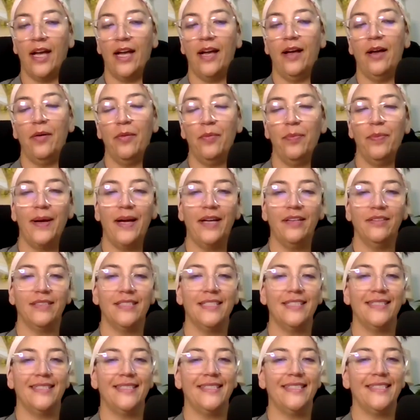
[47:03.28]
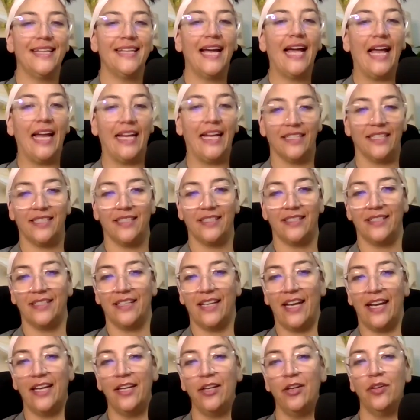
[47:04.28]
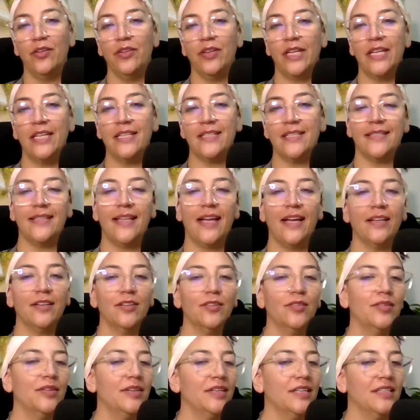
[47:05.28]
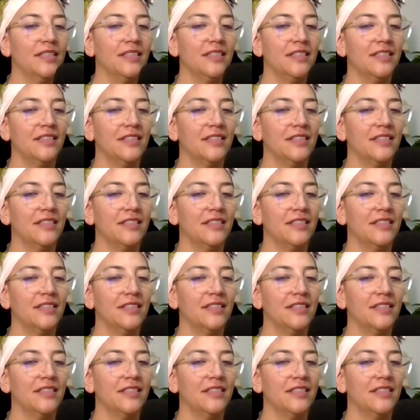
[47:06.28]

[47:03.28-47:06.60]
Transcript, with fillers: How about the dad? I know he's not going.